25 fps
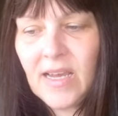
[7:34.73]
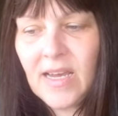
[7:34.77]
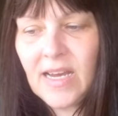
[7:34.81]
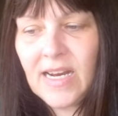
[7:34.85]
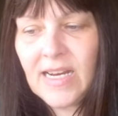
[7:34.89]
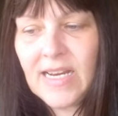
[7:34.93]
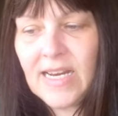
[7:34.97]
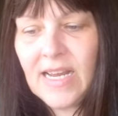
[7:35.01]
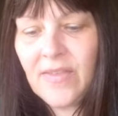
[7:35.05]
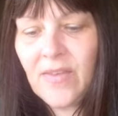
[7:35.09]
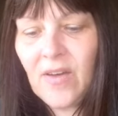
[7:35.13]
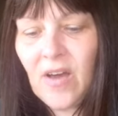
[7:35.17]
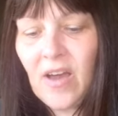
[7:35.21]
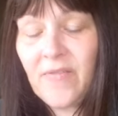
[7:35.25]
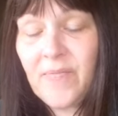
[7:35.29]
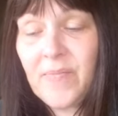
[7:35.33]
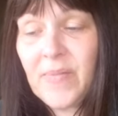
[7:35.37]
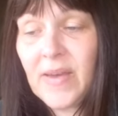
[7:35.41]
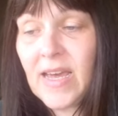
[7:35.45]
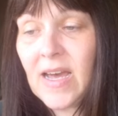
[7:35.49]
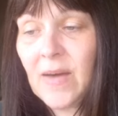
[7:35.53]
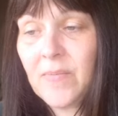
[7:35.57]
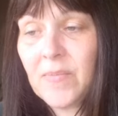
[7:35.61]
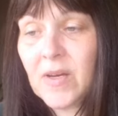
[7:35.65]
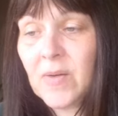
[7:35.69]
And now that I've
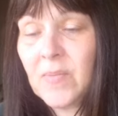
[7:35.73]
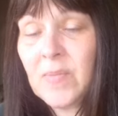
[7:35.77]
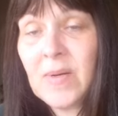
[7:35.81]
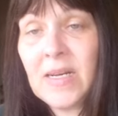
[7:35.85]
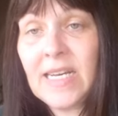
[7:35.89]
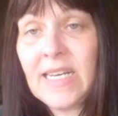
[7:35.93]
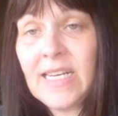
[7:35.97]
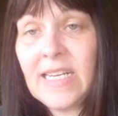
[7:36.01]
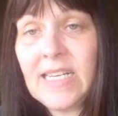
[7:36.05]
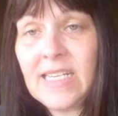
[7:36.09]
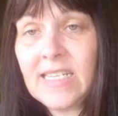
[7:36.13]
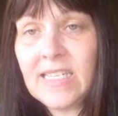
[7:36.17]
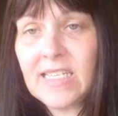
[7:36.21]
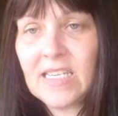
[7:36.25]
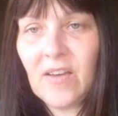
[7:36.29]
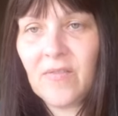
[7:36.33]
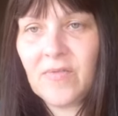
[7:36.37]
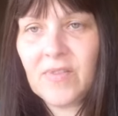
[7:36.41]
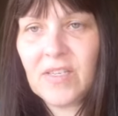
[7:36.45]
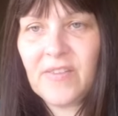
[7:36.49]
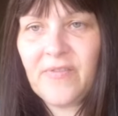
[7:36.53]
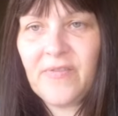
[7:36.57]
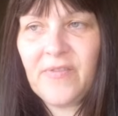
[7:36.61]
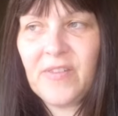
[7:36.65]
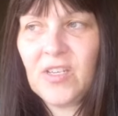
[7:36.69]
become completely
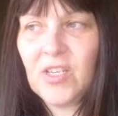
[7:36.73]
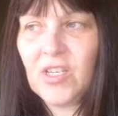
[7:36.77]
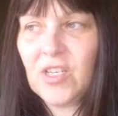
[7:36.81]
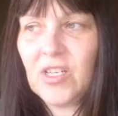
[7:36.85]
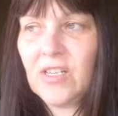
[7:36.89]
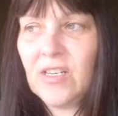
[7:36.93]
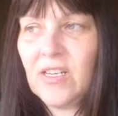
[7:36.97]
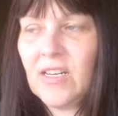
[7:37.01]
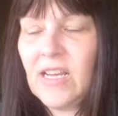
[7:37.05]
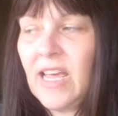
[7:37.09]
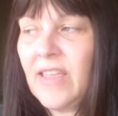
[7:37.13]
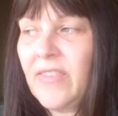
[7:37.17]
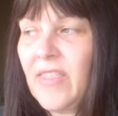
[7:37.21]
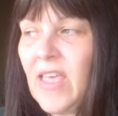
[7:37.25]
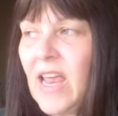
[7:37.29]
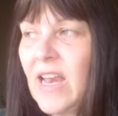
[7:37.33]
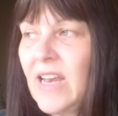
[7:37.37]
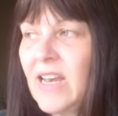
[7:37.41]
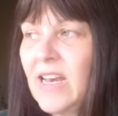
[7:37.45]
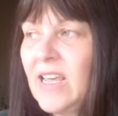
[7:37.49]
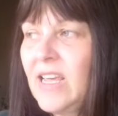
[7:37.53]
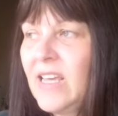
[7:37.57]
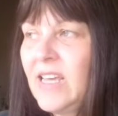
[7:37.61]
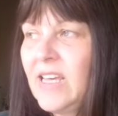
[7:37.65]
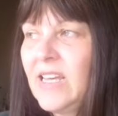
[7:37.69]
self-sufficient, and
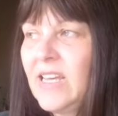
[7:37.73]
then